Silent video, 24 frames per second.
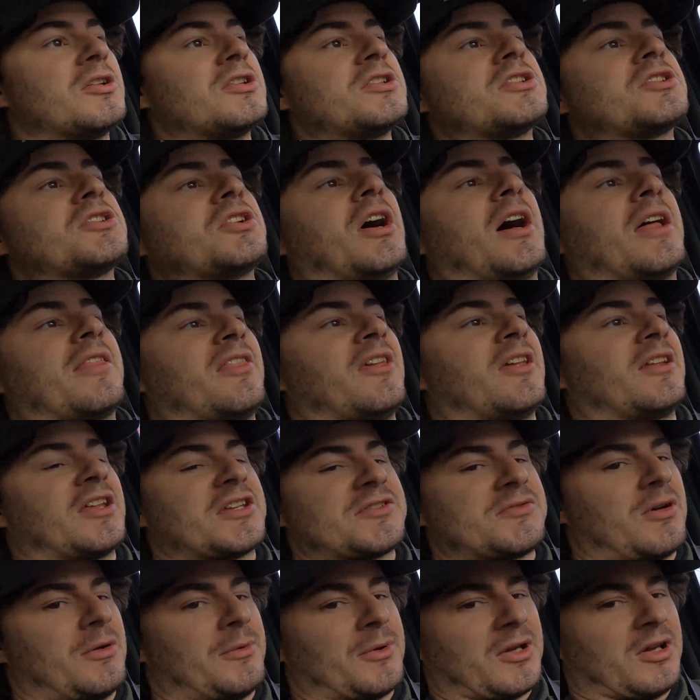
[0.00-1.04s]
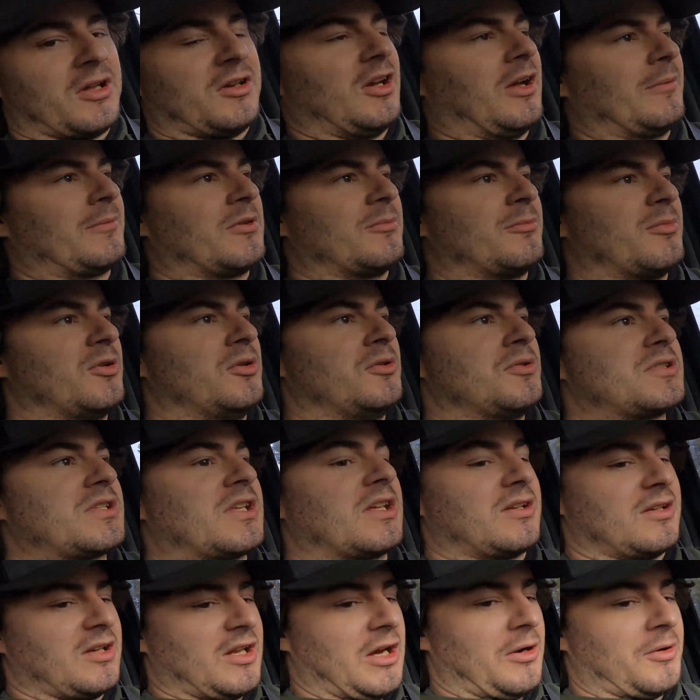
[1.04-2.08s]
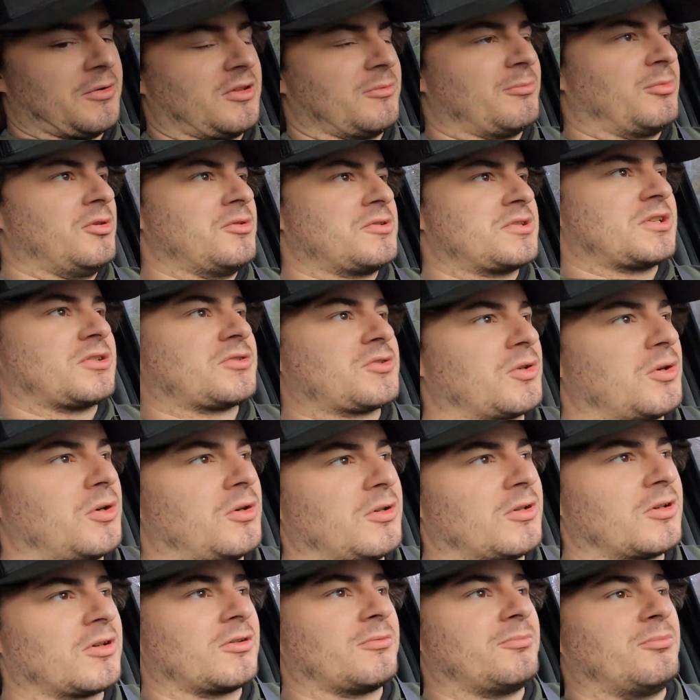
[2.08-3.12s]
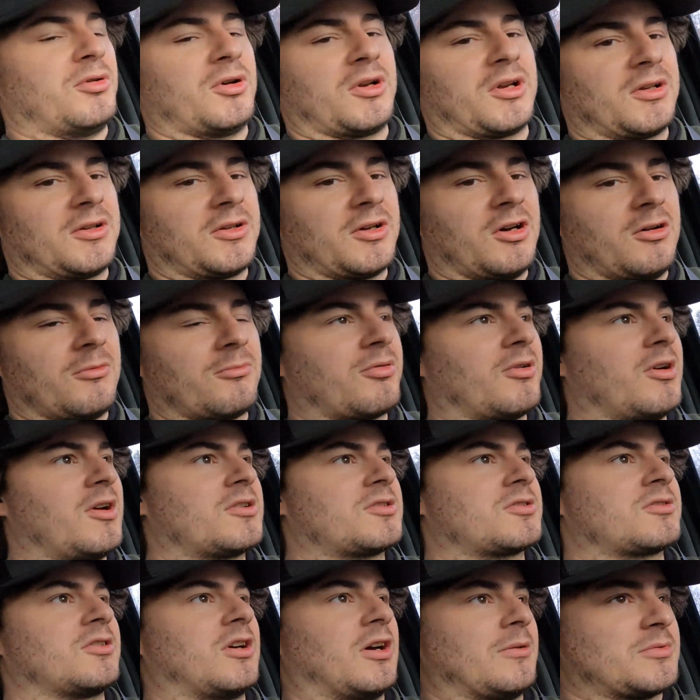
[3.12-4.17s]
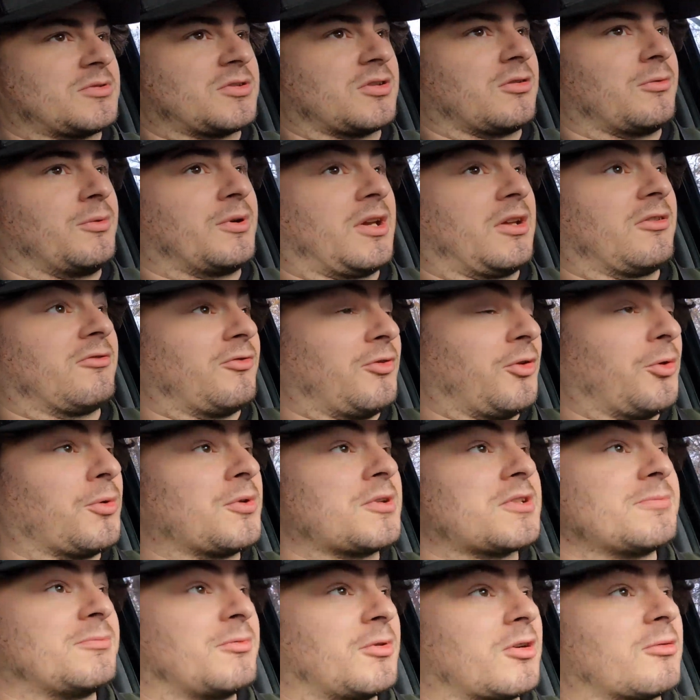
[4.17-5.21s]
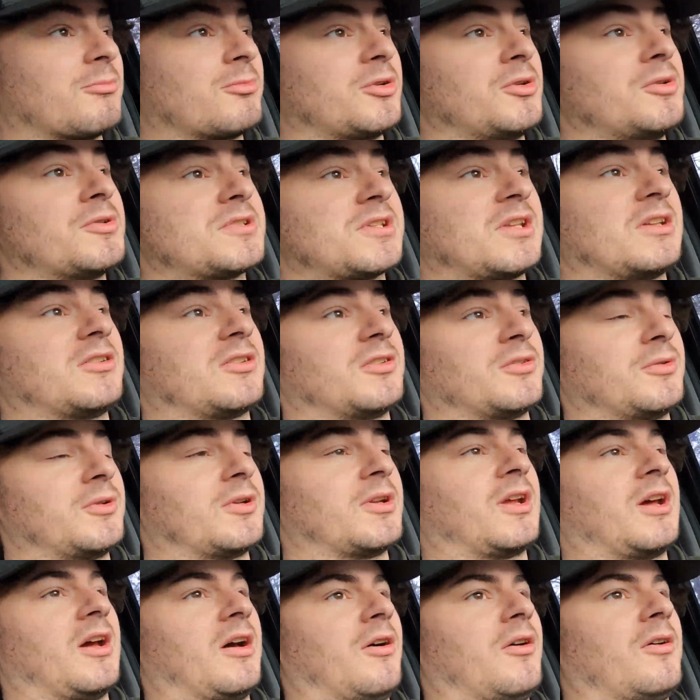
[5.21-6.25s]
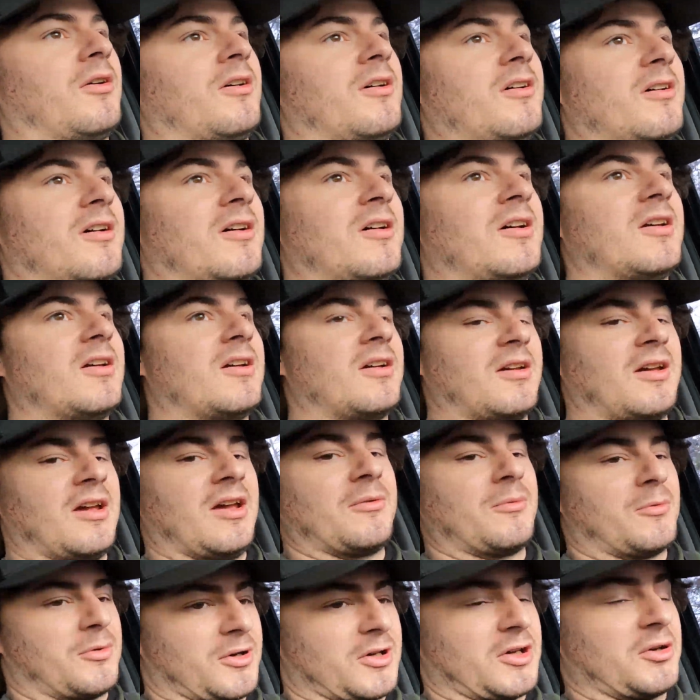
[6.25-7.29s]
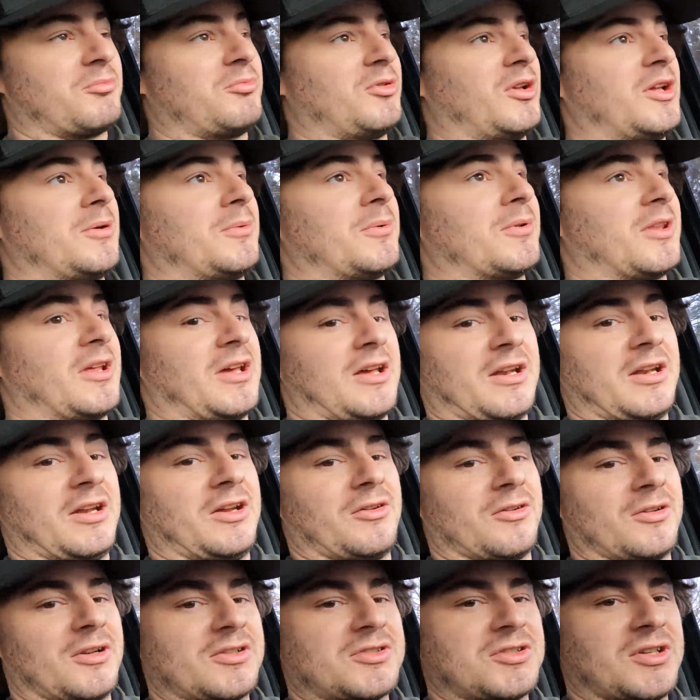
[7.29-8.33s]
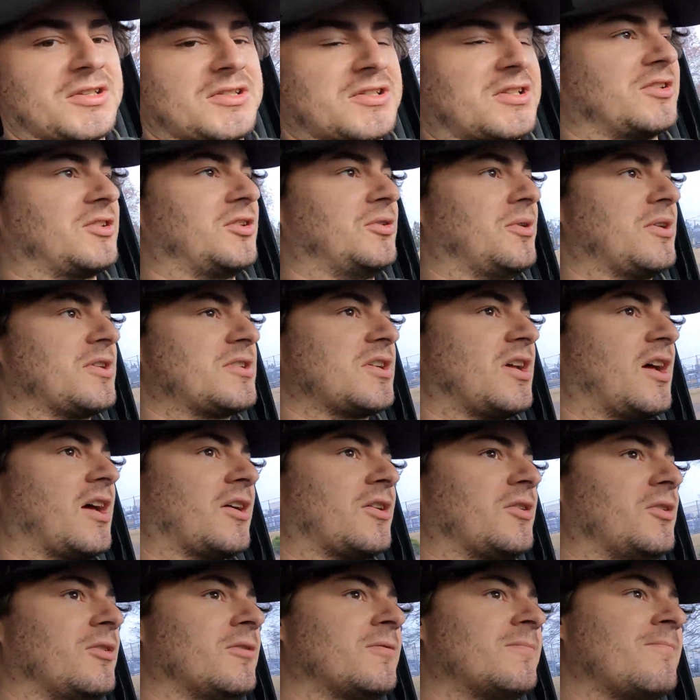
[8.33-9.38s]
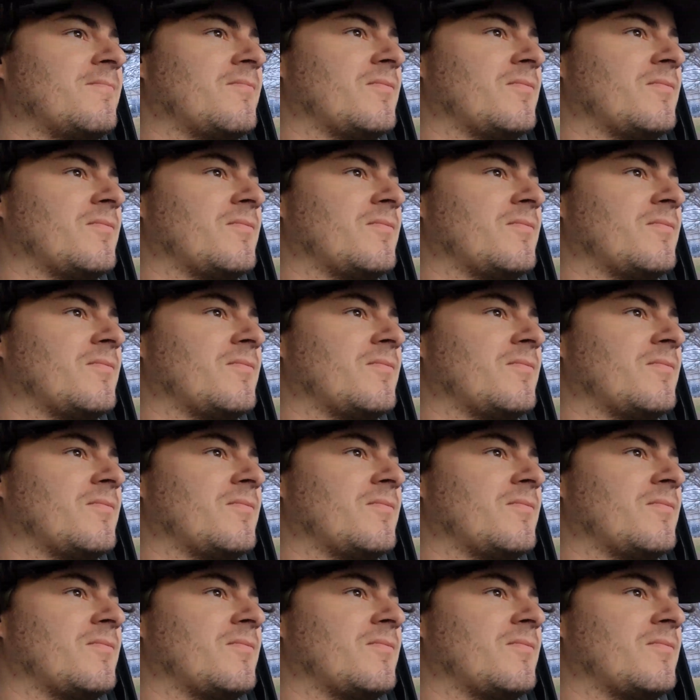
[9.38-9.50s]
So I think that's why we couldn't up the boost. Now with the boost controller putting dome pressure, I'm sure we can force more boost into it now, and we're going to play with that here and adjust the duty cycle.